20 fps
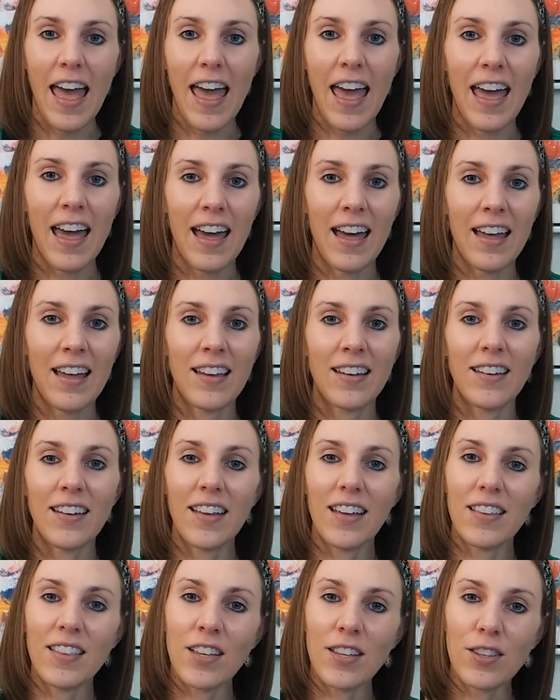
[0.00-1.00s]
and
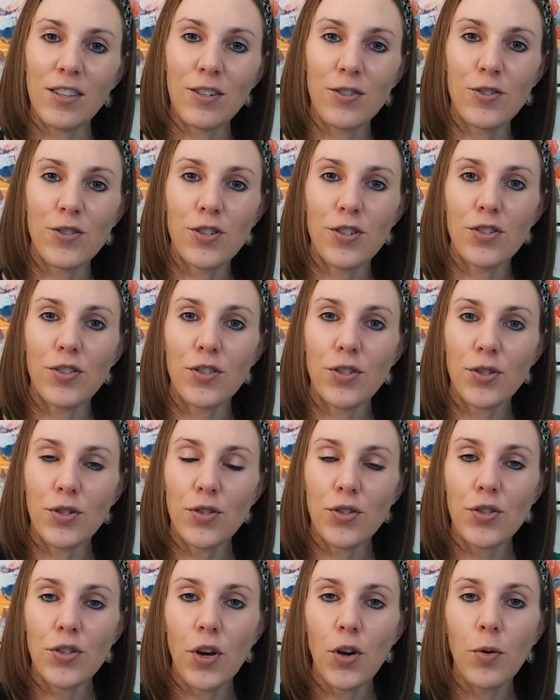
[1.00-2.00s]
th there's just
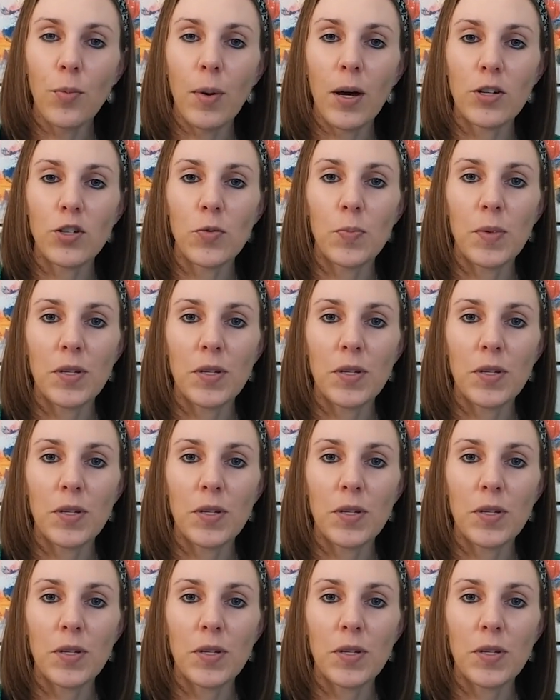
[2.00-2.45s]
so much